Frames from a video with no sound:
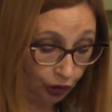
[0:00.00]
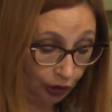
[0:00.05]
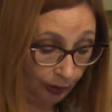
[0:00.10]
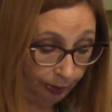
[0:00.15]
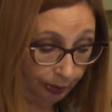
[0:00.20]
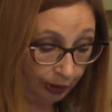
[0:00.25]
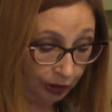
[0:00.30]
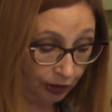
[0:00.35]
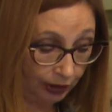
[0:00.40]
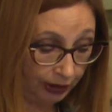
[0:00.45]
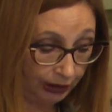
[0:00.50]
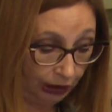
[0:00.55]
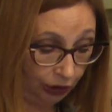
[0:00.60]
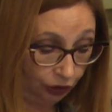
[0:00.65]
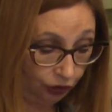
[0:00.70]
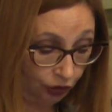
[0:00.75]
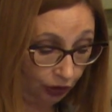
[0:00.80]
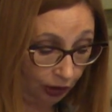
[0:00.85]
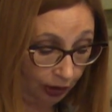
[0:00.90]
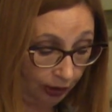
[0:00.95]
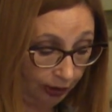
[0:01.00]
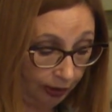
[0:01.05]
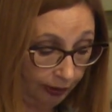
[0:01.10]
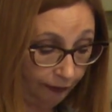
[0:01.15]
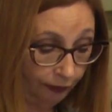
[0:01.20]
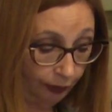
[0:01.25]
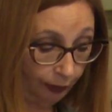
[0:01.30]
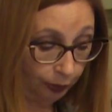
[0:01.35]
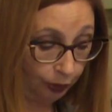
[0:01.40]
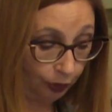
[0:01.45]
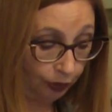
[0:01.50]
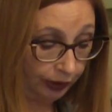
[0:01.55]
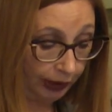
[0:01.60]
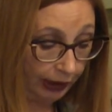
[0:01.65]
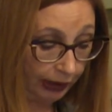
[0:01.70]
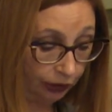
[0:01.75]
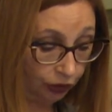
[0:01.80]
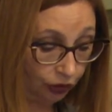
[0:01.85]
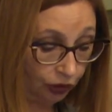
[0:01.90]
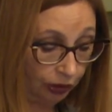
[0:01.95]
procedure for
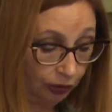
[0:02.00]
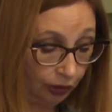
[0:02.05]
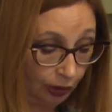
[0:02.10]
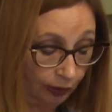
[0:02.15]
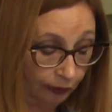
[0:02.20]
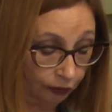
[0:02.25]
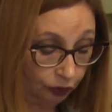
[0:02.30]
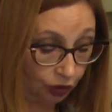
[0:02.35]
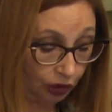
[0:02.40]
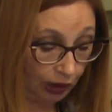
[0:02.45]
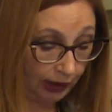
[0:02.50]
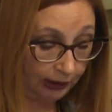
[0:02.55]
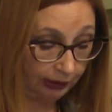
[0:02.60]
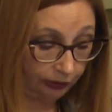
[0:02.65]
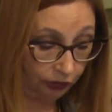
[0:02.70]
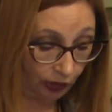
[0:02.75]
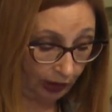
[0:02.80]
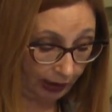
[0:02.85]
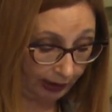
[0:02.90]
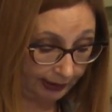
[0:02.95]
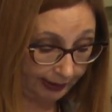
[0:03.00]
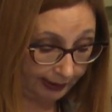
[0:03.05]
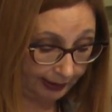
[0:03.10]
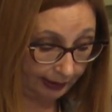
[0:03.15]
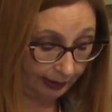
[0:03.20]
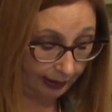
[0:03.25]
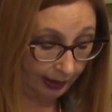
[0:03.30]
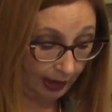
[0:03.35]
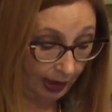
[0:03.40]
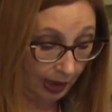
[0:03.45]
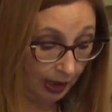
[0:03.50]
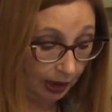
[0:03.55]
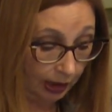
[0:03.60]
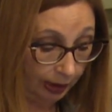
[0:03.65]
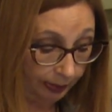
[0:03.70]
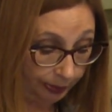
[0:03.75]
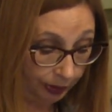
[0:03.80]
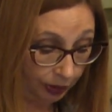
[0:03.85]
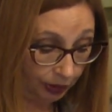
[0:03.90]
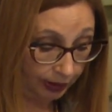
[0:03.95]
protection of child rights,
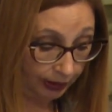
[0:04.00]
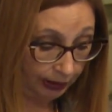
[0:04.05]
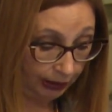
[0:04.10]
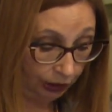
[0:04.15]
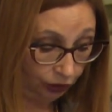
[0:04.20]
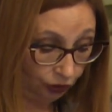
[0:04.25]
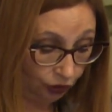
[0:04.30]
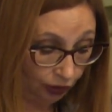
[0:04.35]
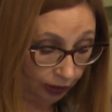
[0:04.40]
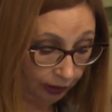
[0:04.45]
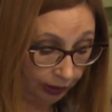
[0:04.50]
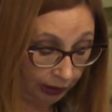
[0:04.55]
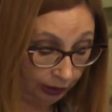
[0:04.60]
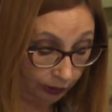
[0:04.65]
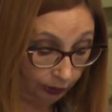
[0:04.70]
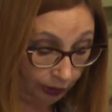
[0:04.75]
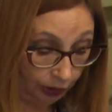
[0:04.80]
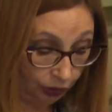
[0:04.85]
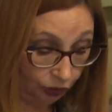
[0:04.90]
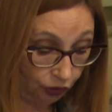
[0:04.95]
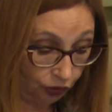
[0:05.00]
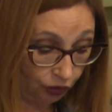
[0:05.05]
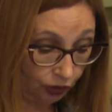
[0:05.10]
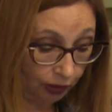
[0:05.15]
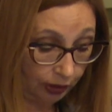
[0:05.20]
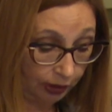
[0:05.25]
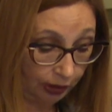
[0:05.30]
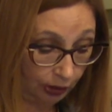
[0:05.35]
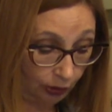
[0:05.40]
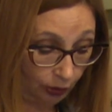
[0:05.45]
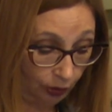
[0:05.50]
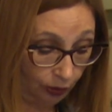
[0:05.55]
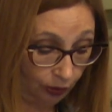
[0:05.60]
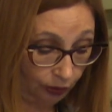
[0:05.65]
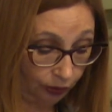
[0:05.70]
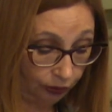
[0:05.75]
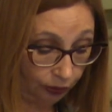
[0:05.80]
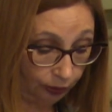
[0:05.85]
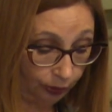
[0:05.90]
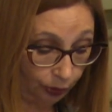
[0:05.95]
a procedure in which a
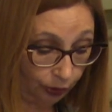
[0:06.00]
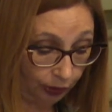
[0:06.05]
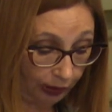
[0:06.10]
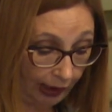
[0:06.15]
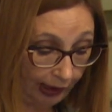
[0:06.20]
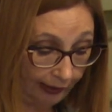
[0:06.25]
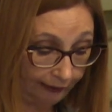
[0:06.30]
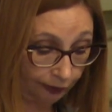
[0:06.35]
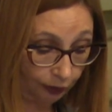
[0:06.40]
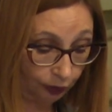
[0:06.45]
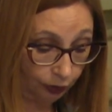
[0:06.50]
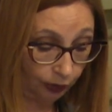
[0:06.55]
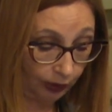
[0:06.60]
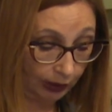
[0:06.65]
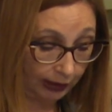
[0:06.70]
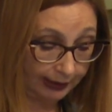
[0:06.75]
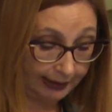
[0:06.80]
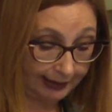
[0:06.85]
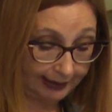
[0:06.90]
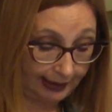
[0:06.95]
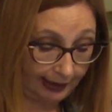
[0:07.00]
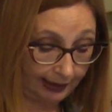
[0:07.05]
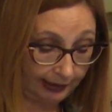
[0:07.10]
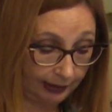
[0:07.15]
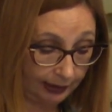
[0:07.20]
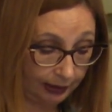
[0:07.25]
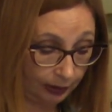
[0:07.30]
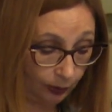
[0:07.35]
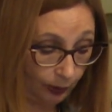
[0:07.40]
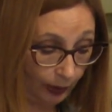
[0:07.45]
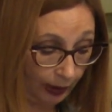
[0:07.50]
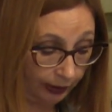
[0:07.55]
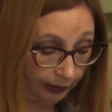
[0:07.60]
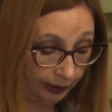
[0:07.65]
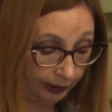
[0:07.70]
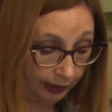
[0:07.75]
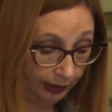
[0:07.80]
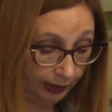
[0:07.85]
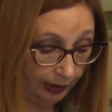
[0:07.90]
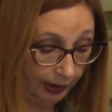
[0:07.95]
court would have to assess
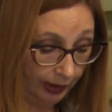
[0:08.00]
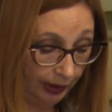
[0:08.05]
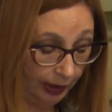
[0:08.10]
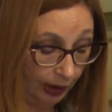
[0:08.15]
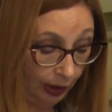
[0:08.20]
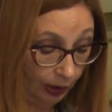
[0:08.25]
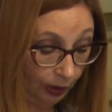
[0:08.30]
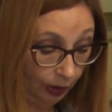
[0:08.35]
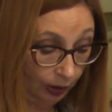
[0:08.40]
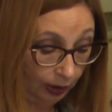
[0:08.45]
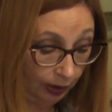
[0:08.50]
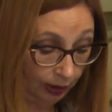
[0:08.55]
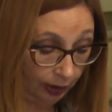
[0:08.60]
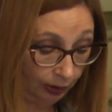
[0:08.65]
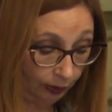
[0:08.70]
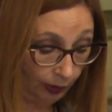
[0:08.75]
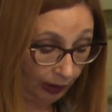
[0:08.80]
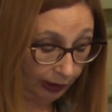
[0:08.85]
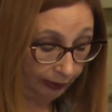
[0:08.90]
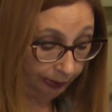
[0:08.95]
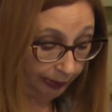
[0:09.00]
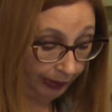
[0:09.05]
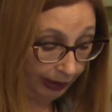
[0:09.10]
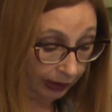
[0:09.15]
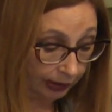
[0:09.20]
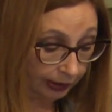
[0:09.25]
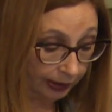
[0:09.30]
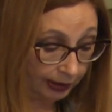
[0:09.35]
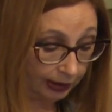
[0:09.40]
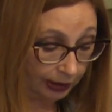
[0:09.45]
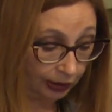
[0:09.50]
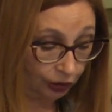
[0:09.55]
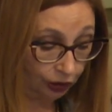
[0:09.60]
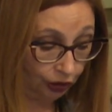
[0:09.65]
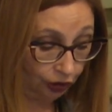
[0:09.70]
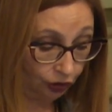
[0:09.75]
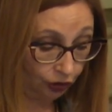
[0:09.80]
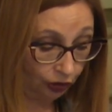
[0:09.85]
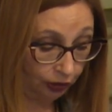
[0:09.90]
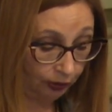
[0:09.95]
whether one parent's
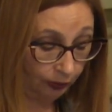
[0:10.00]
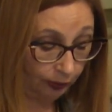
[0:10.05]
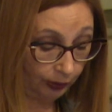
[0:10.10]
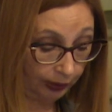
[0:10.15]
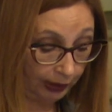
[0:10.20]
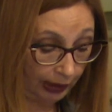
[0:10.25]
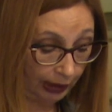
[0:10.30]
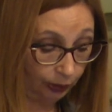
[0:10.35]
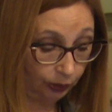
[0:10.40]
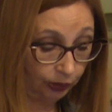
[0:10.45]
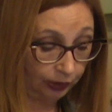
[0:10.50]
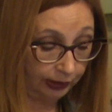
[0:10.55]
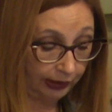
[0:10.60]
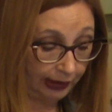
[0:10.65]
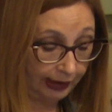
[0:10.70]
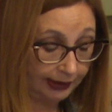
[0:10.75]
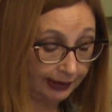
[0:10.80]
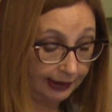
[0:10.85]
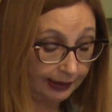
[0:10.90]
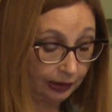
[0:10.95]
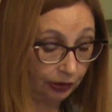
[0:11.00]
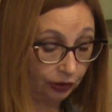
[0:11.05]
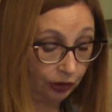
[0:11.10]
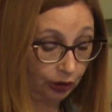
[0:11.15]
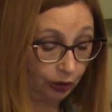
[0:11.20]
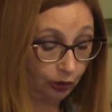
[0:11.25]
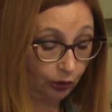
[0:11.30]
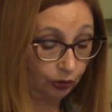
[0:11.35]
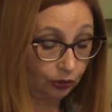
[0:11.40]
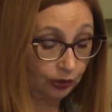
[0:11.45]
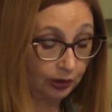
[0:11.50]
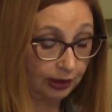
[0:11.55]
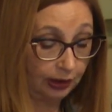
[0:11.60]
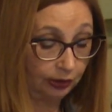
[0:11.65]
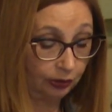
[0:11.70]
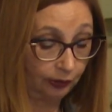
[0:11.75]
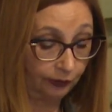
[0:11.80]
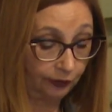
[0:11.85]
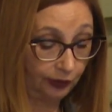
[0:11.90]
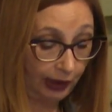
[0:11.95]
decision without the necessary
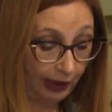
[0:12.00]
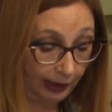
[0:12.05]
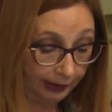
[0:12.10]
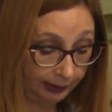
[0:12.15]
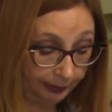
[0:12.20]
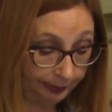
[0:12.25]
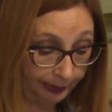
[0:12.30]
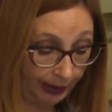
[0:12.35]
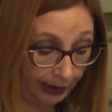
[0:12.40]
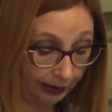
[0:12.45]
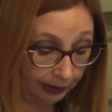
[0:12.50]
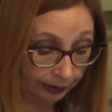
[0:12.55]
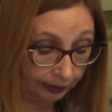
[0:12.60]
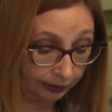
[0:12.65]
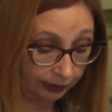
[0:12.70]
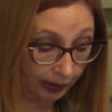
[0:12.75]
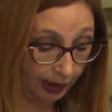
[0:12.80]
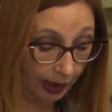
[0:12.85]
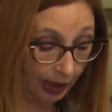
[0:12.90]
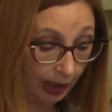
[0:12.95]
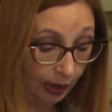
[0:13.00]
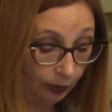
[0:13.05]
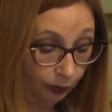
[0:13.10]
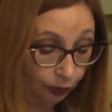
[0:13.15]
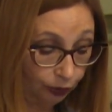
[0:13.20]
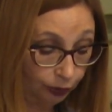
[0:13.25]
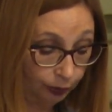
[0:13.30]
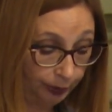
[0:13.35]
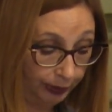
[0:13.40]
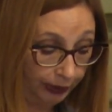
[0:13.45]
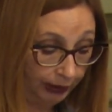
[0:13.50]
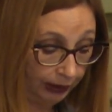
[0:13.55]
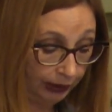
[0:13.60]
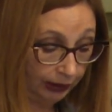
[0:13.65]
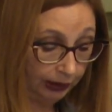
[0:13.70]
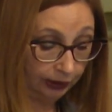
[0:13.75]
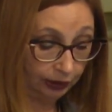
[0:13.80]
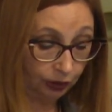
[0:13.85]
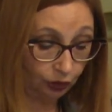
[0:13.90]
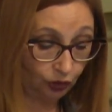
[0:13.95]
consent of the other parent would be
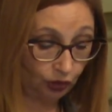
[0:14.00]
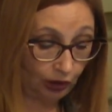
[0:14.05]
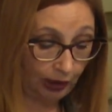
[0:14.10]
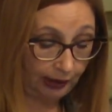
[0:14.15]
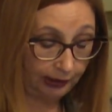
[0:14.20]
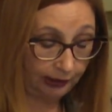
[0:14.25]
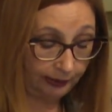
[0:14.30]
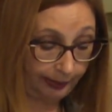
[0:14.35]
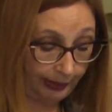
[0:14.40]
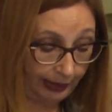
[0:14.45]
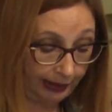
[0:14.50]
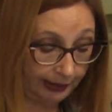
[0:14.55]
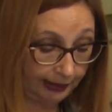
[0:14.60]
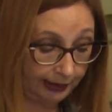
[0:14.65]
in the child's best